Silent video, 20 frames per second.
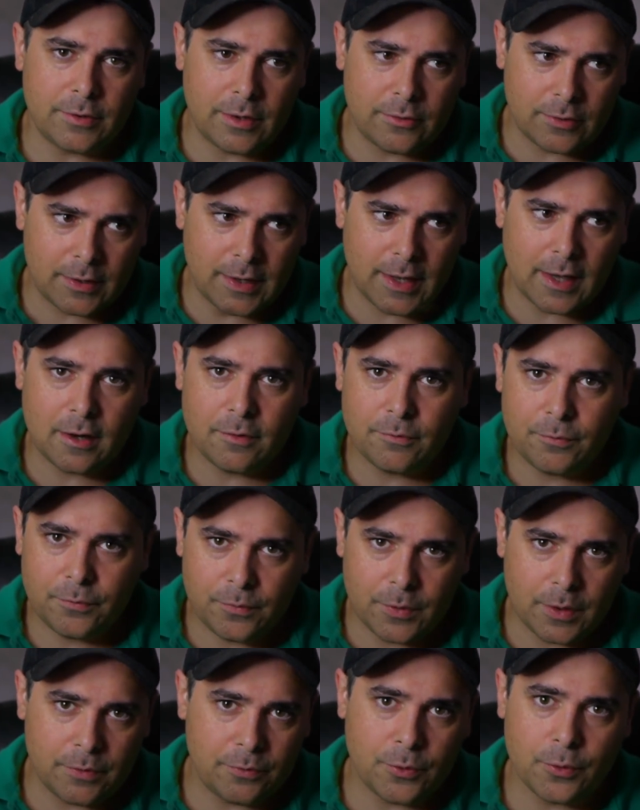That's again, if,
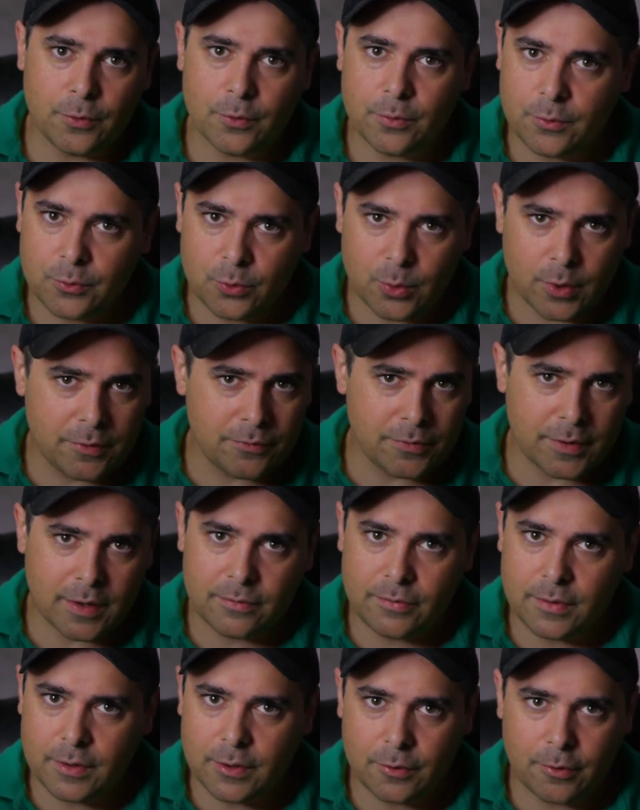if you're
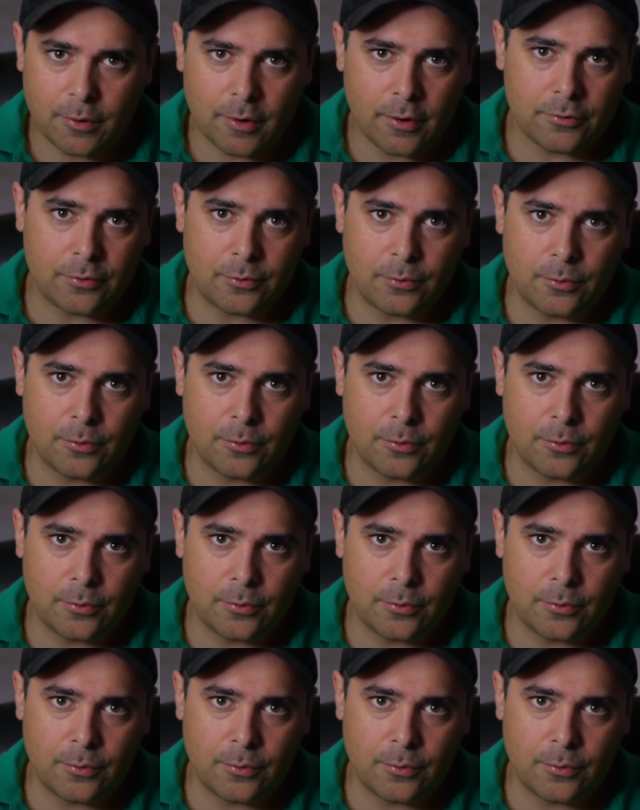25 feet across a